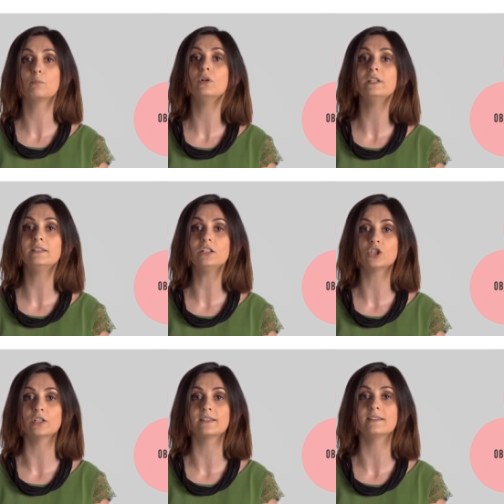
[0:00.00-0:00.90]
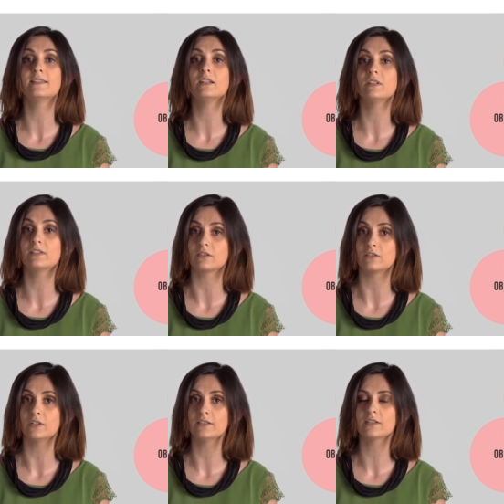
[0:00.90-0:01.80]
politicians and civil
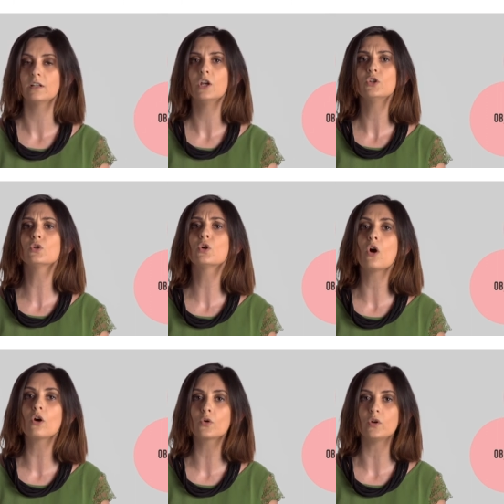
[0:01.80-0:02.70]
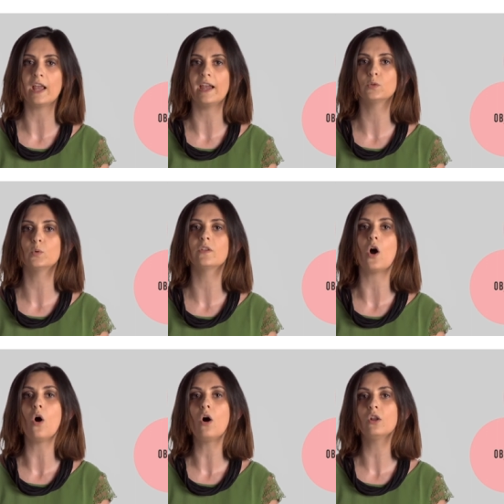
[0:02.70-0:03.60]
servants to co-create with
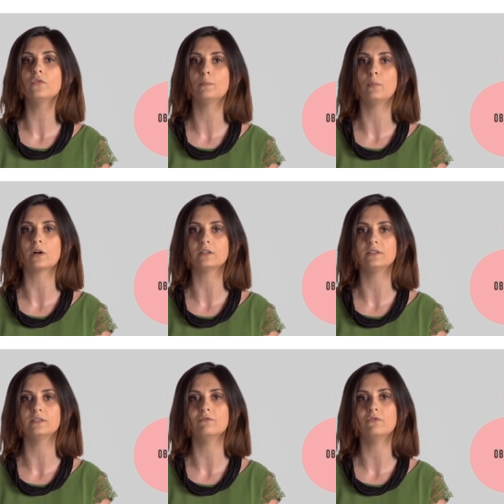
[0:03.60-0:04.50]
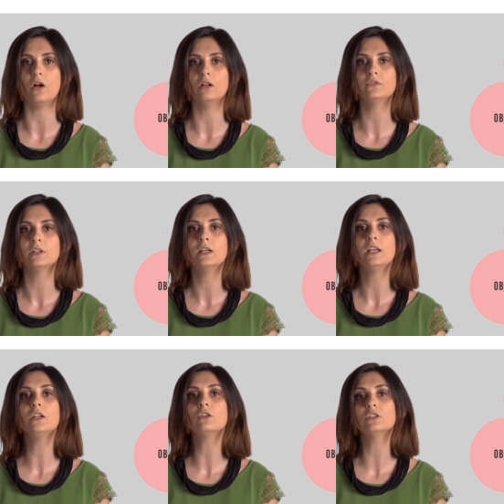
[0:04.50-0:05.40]
all of the parties involved
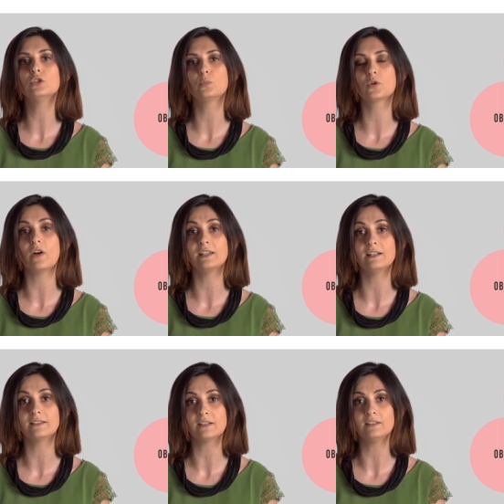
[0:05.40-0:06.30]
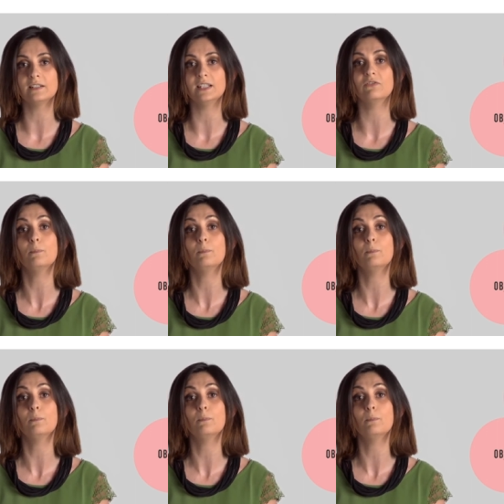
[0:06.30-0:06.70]
in order to provide alternative,